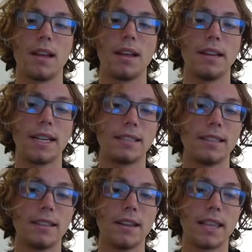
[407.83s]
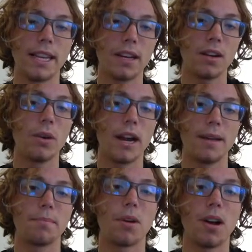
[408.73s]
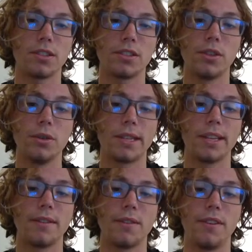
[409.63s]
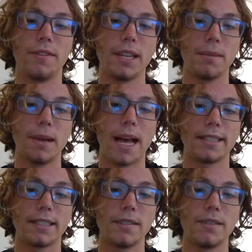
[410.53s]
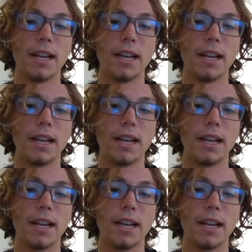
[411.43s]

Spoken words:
Next is Athena, who I had at Bronze 2 with a level 15 passive.